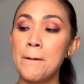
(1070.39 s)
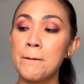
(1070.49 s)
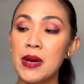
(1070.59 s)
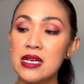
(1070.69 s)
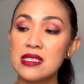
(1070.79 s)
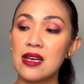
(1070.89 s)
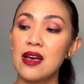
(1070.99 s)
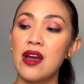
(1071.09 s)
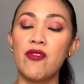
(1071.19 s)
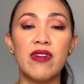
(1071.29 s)
Musc
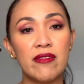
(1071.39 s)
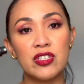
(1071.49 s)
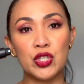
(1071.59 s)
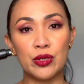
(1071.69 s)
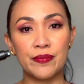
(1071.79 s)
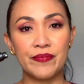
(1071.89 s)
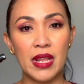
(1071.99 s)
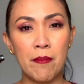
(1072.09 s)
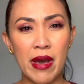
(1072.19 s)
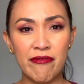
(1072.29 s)
Ravageur
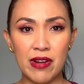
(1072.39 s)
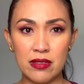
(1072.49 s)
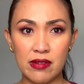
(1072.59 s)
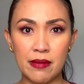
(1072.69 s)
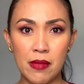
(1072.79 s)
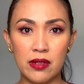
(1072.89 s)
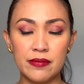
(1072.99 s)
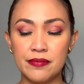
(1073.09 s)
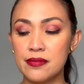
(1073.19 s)
by Frederic Malle.